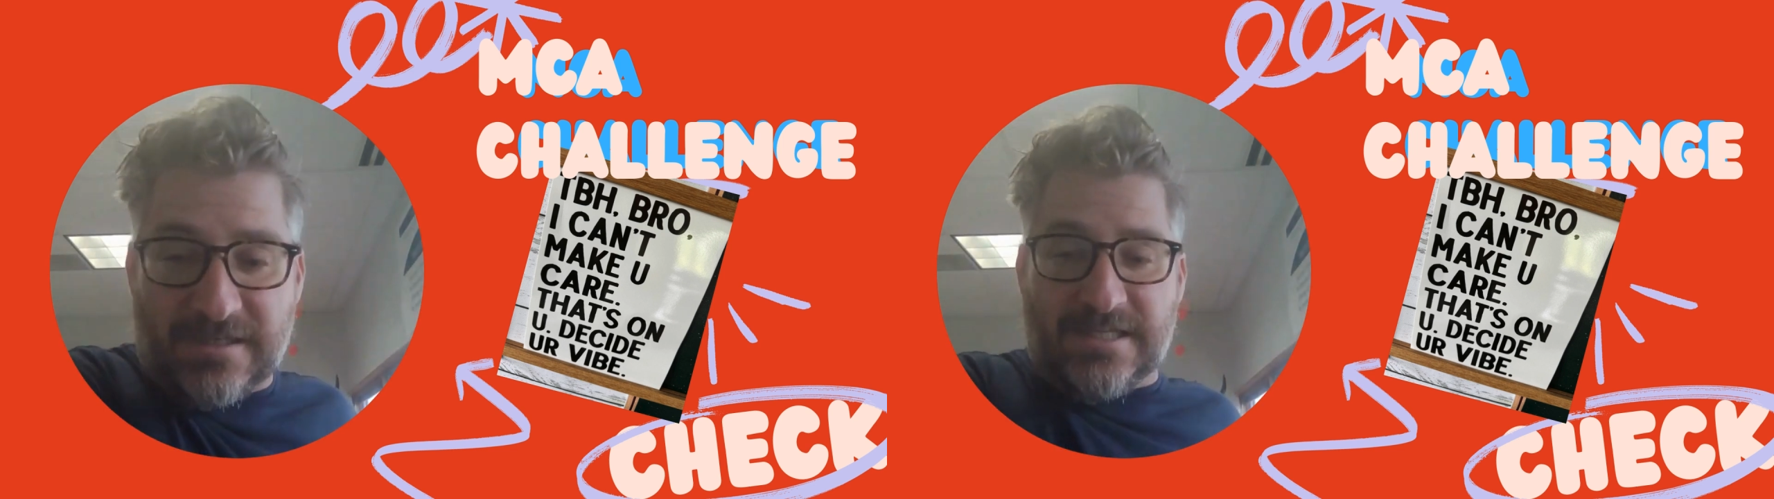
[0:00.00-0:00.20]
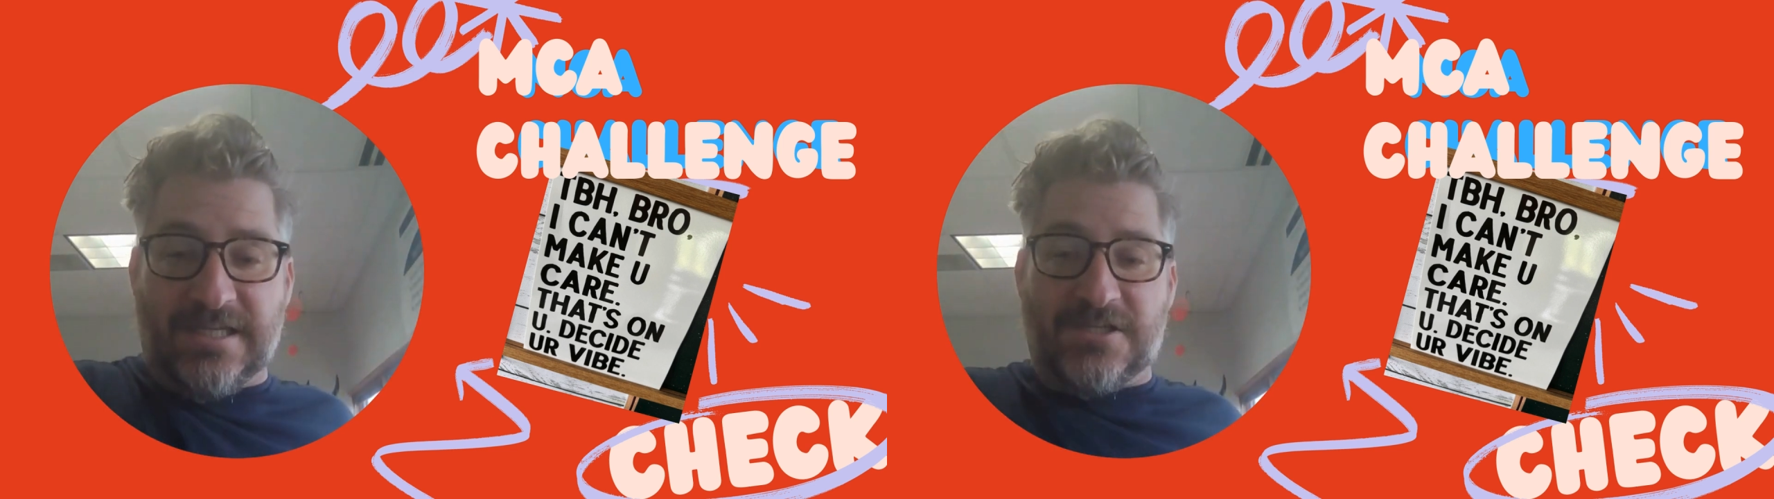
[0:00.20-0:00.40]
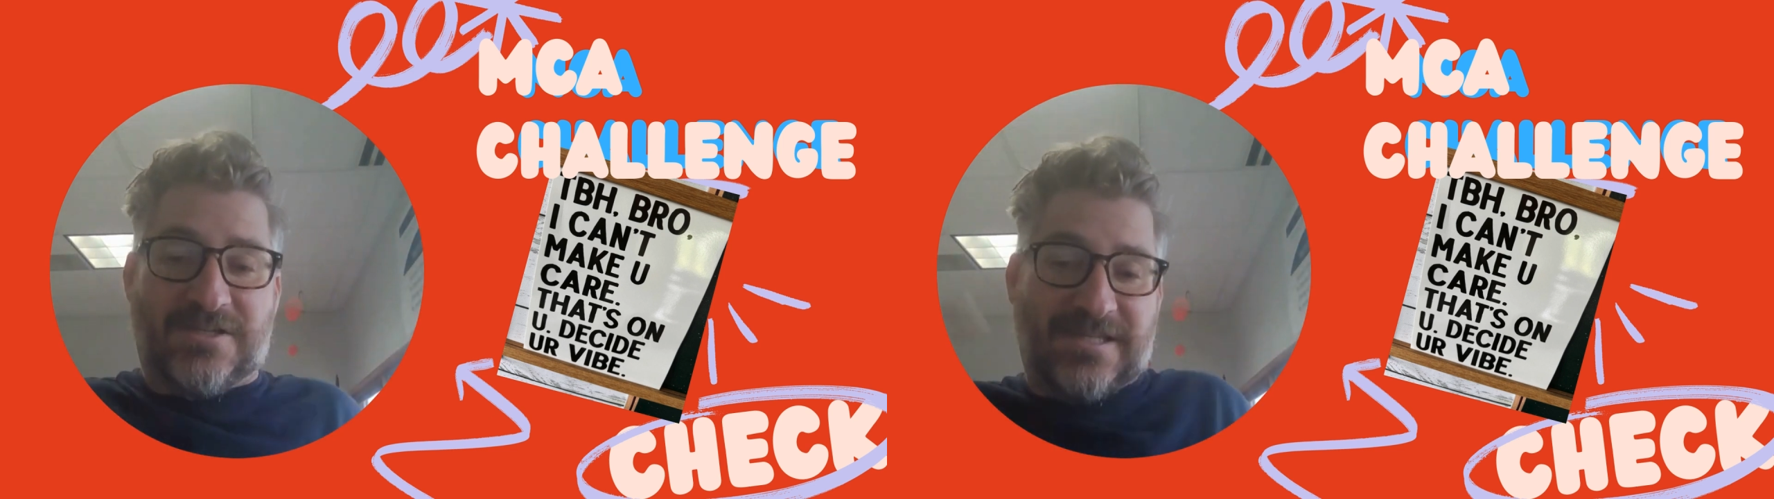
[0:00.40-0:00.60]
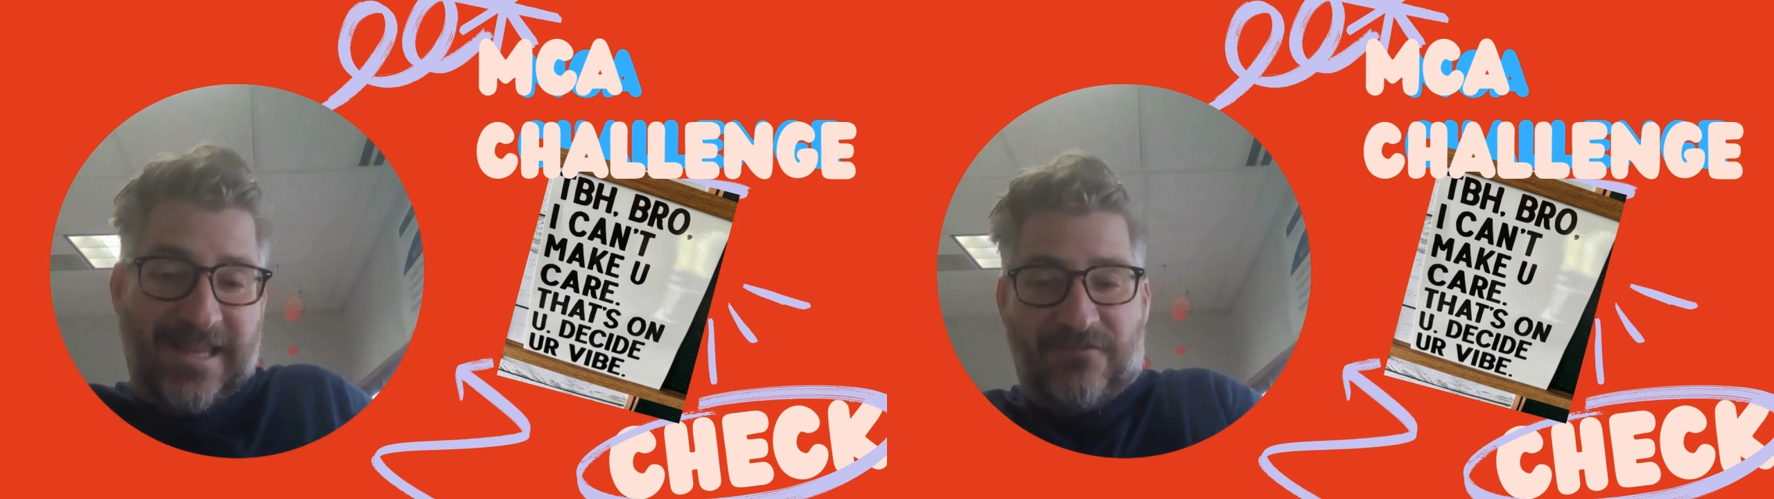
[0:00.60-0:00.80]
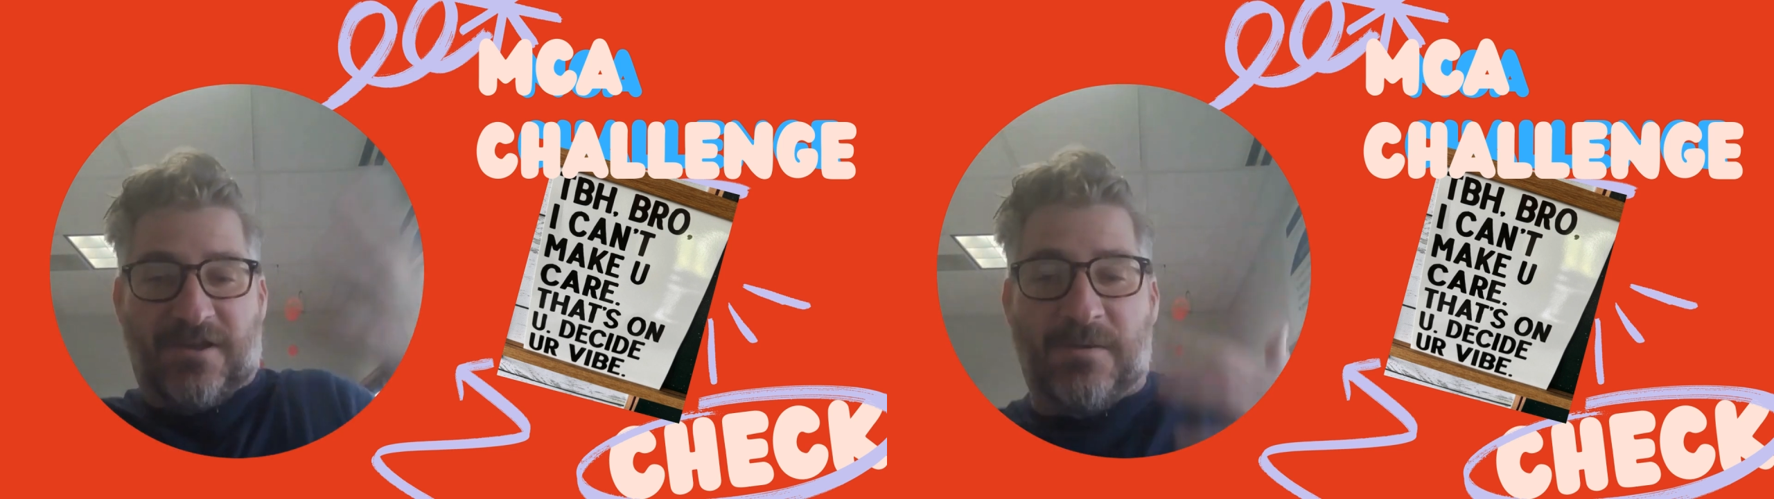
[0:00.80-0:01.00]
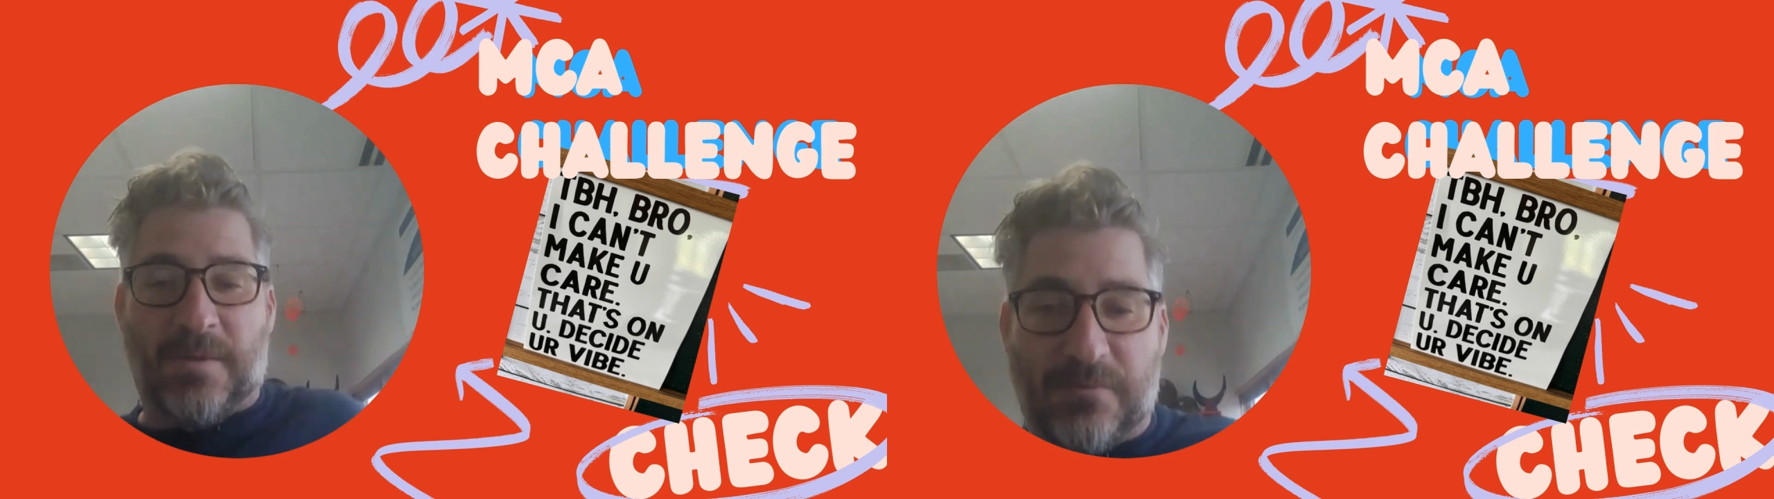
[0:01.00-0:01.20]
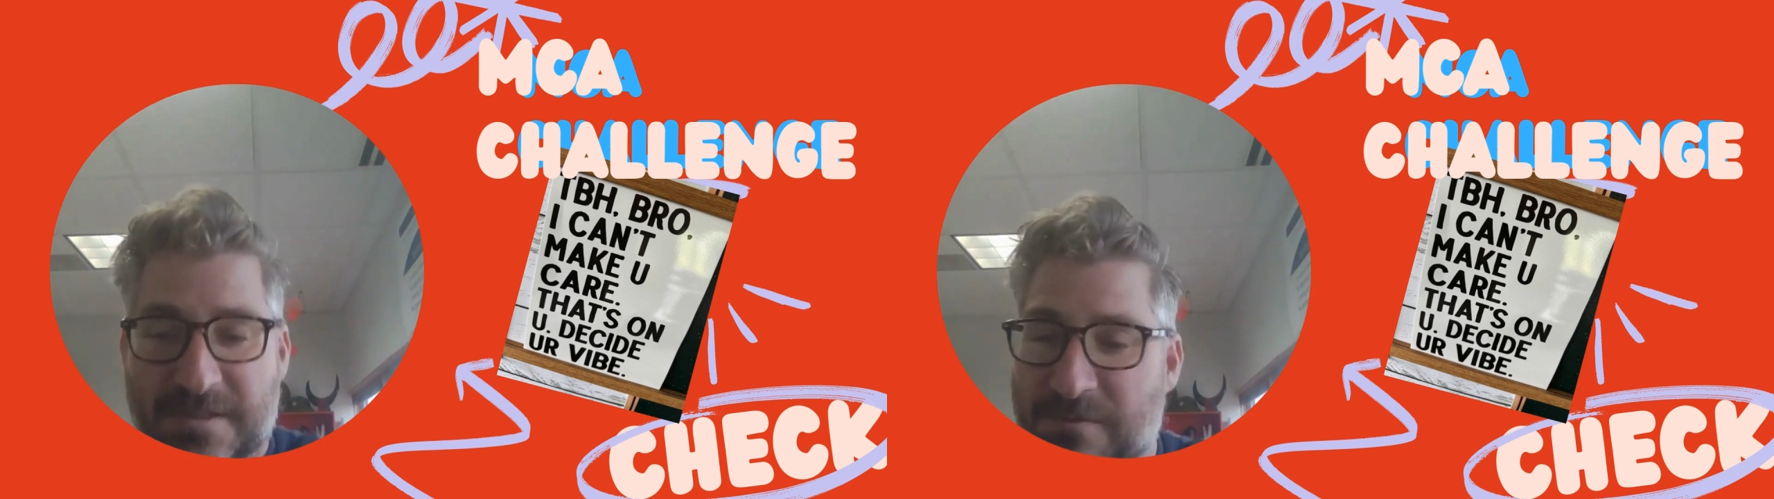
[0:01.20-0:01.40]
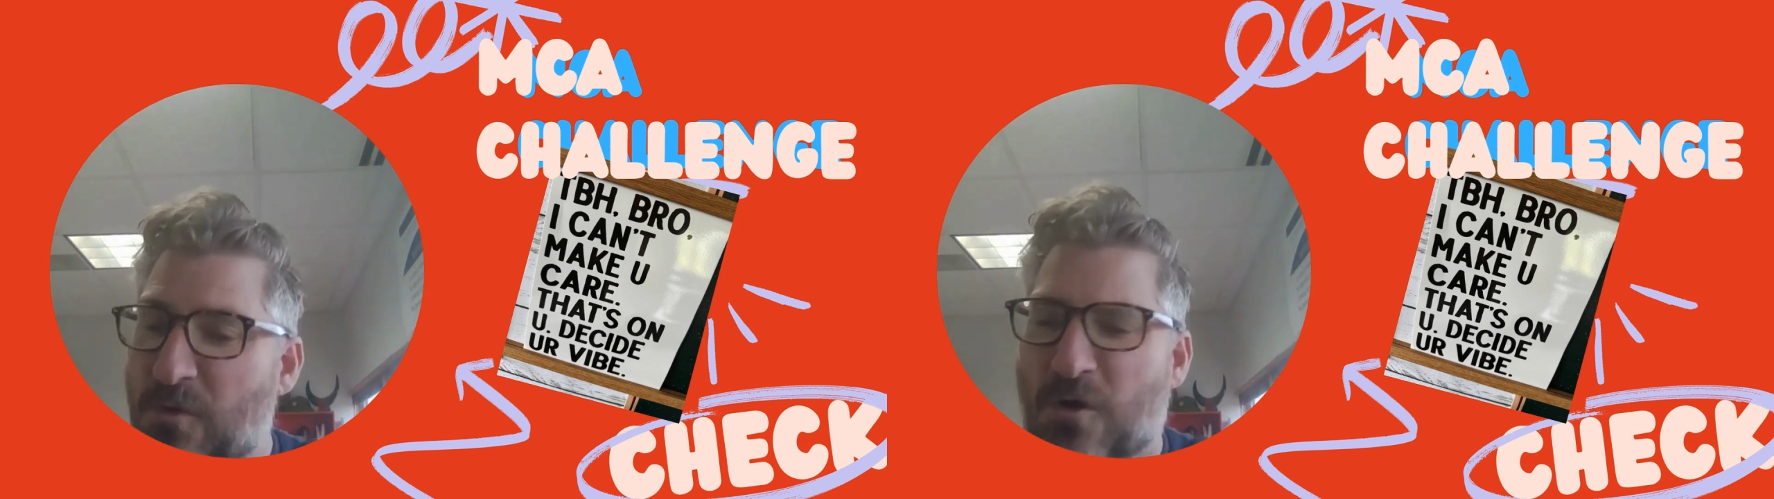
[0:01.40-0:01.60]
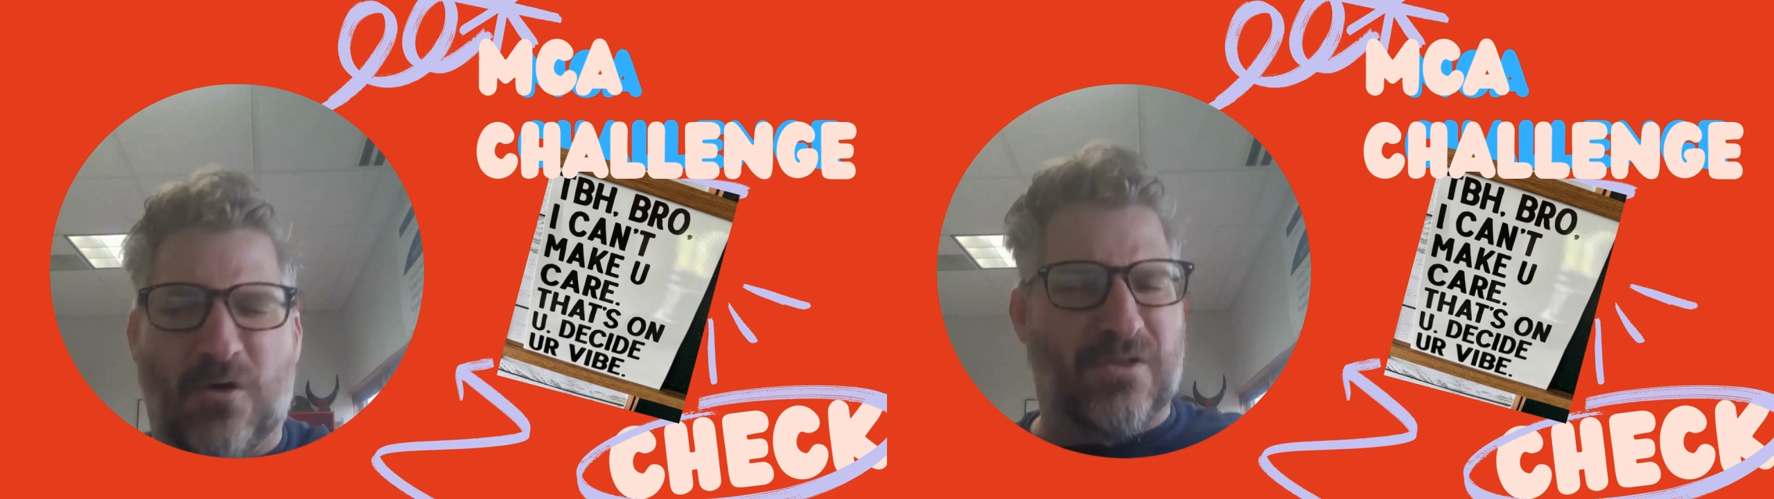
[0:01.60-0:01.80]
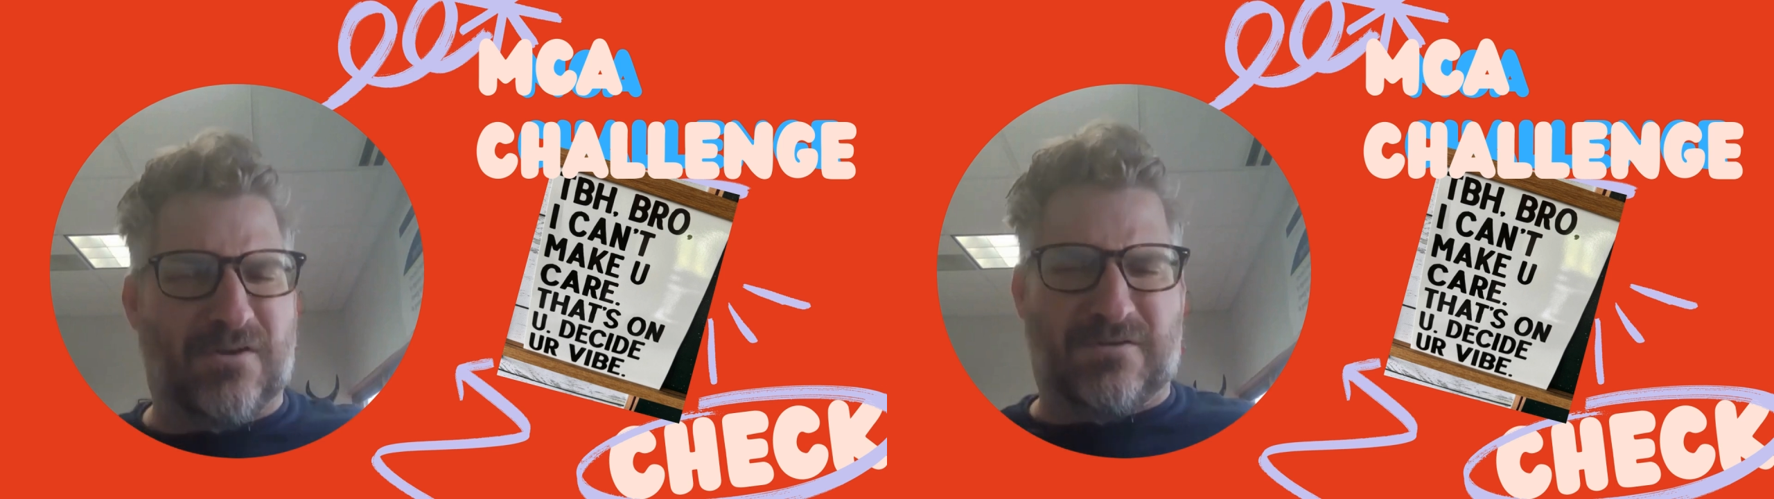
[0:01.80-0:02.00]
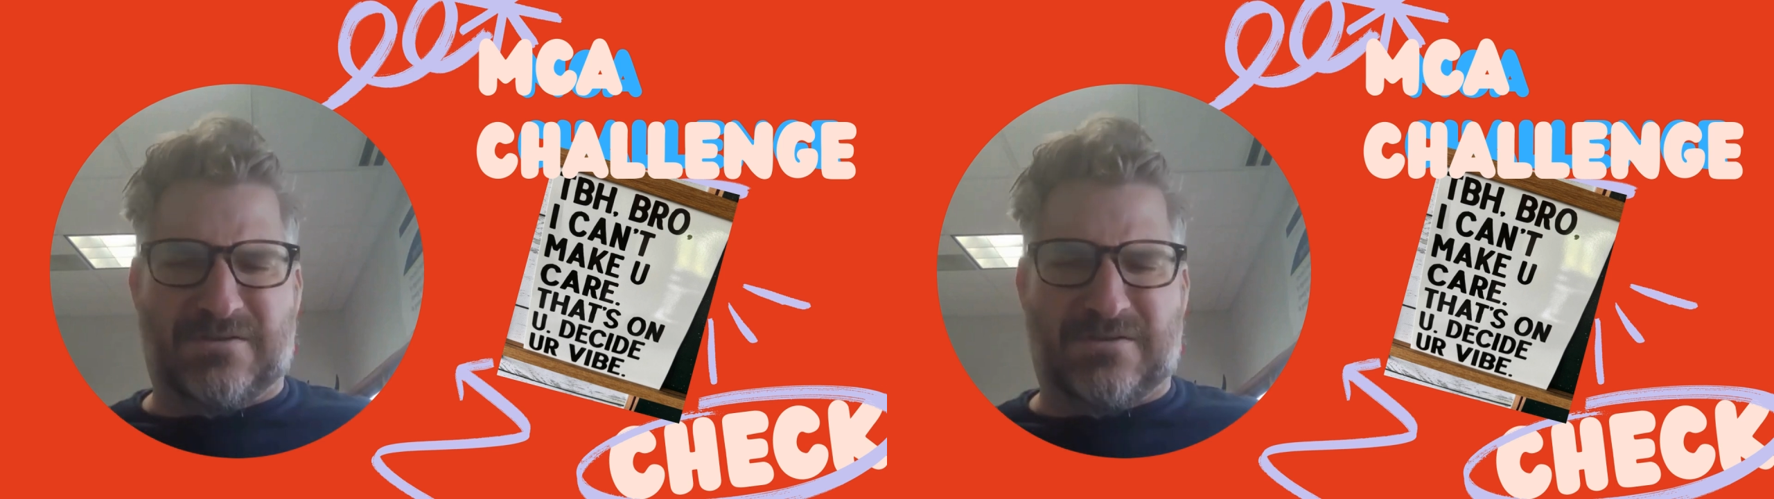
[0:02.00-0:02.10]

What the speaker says: teachers and they've come up with they're